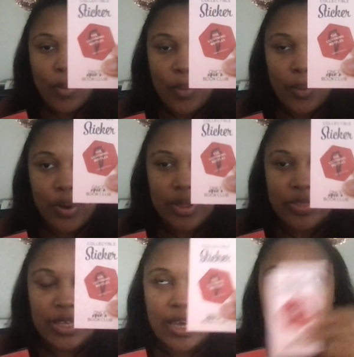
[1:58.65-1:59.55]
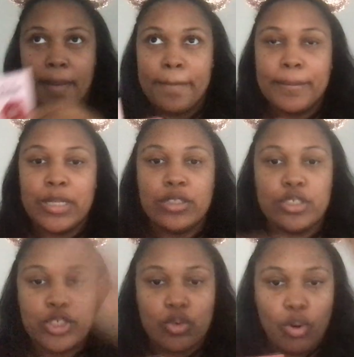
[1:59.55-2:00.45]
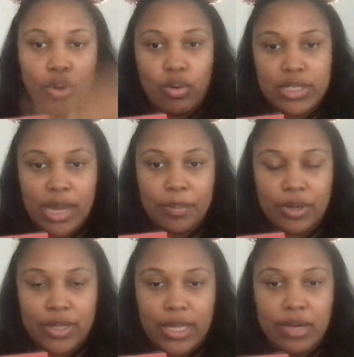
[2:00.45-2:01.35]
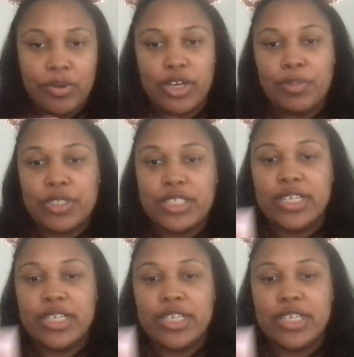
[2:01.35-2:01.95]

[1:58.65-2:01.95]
or the scroll type of thing where you can put your